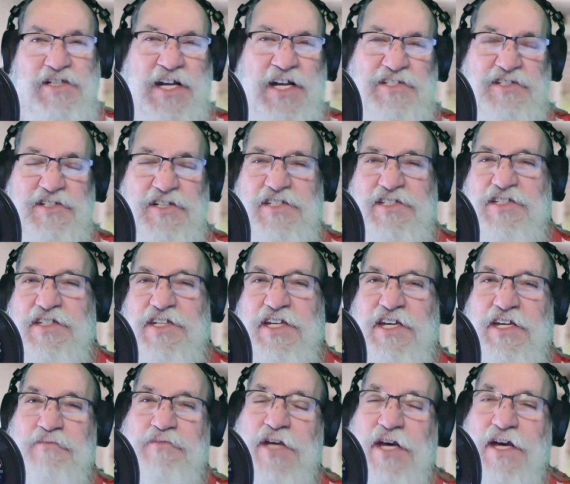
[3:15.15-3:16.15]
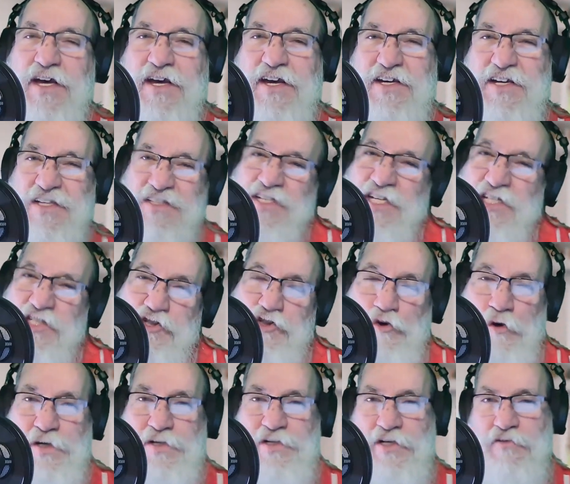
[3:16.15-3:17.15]
It actually seems
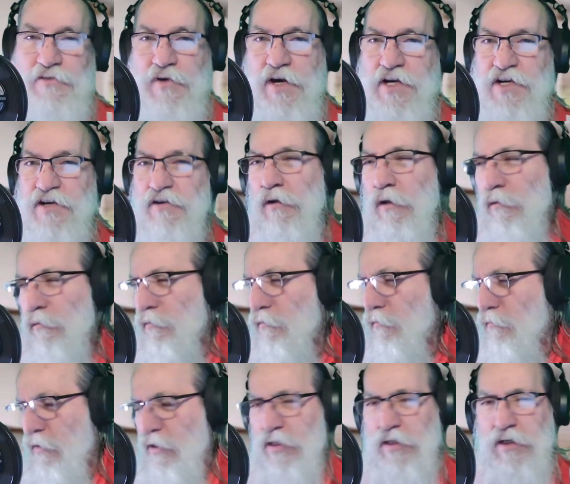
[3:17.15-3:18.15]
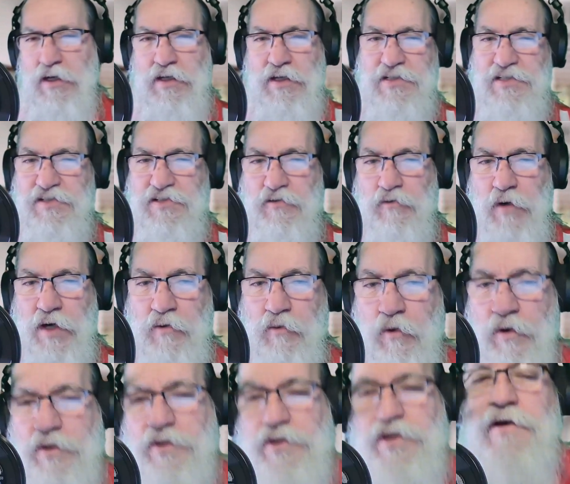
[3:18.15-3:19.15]
disjointed, right? You're like, oh, that doesn't quite
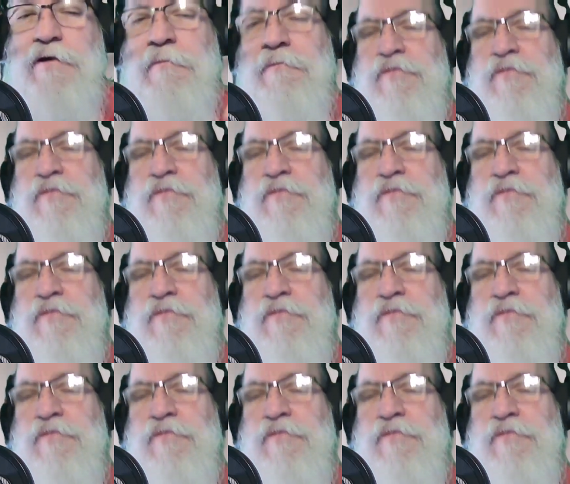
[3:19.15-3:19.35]
work.